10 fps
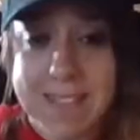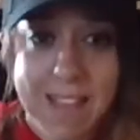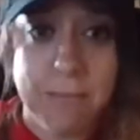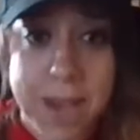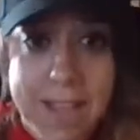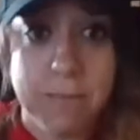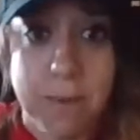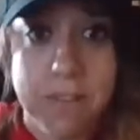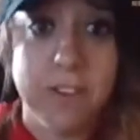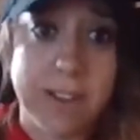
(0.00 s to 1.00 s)
That's why it's
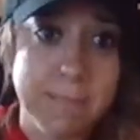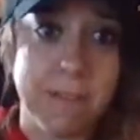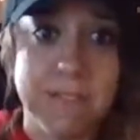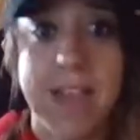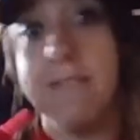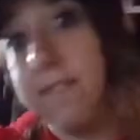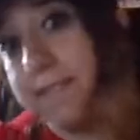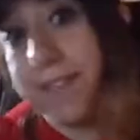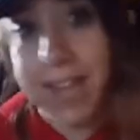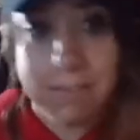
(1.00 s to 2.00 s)
worth 30%,
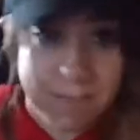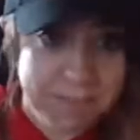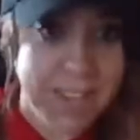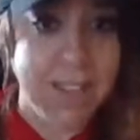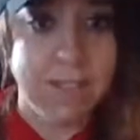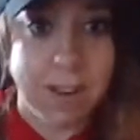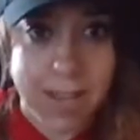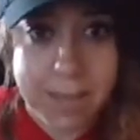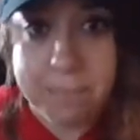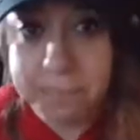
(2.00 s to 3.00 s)
15, 15,
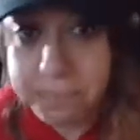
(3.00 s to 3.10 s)
30.